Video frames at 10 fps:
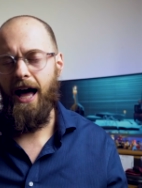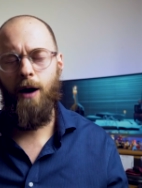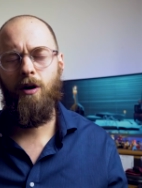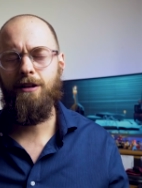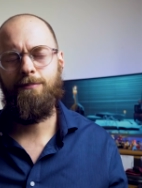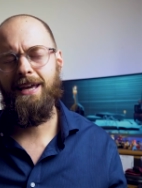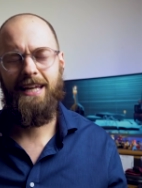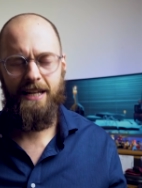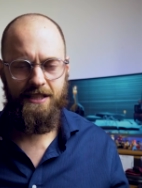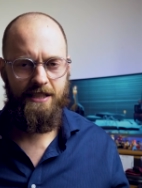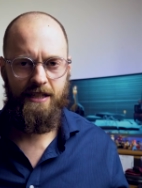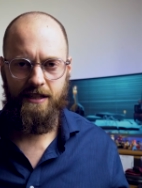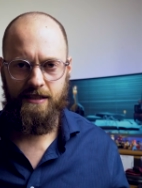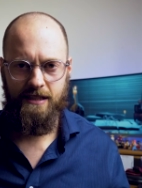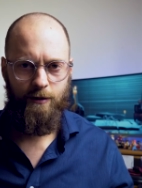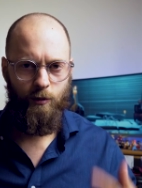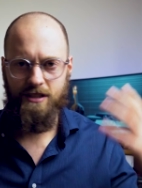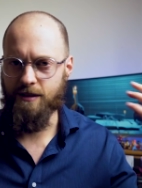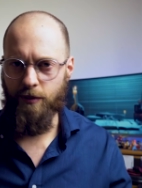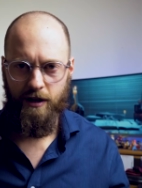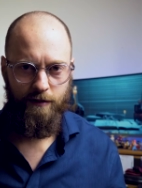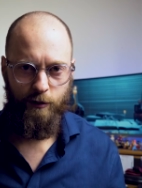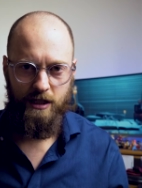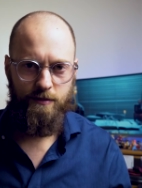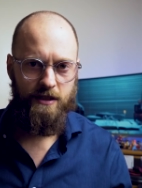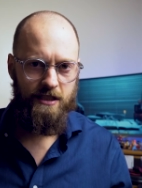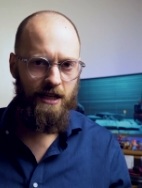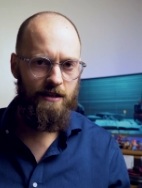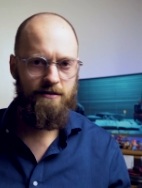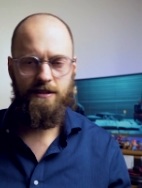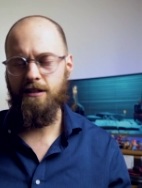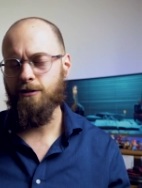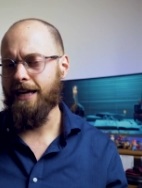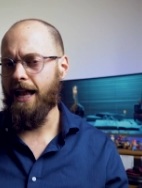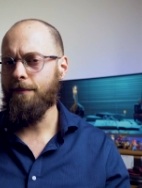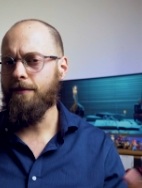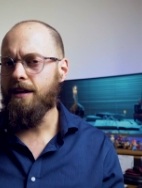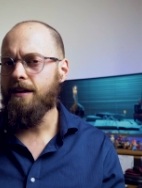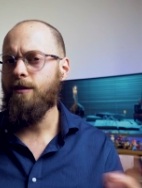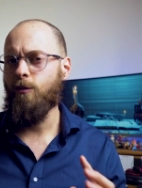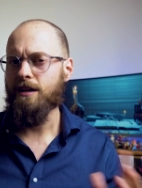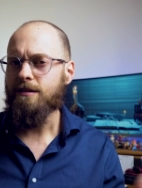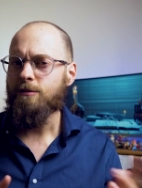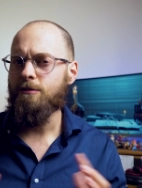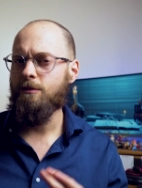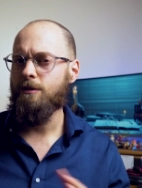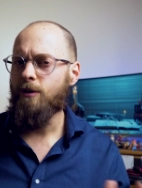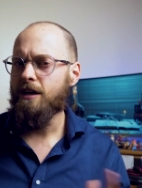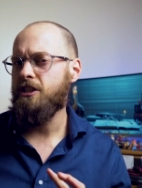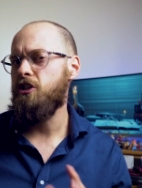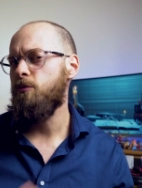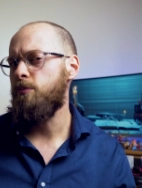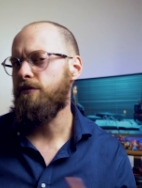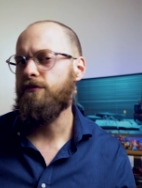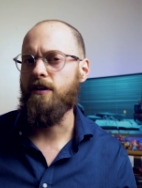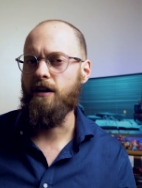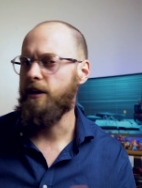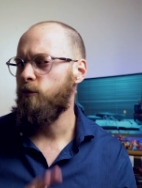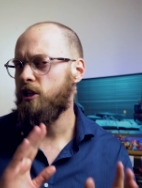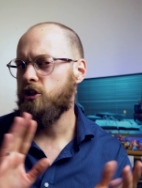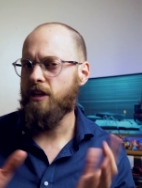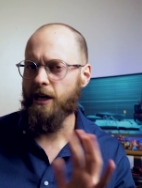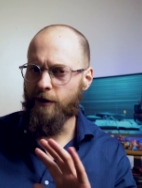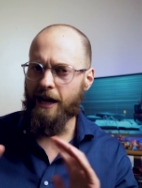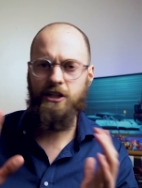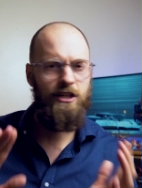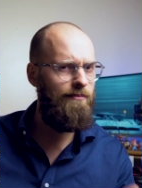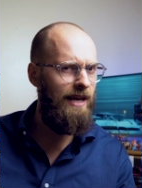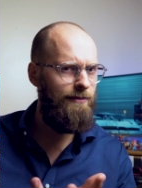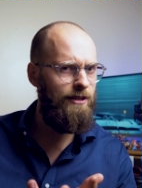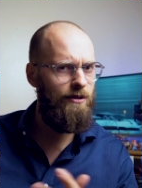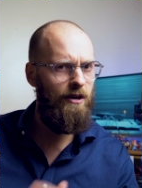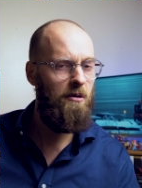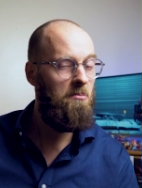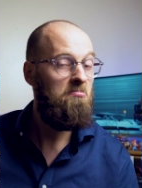I won't make it easier because then what's the point of the quiz? But still, you know, tell me what what you prefer, in which direction maybe to go.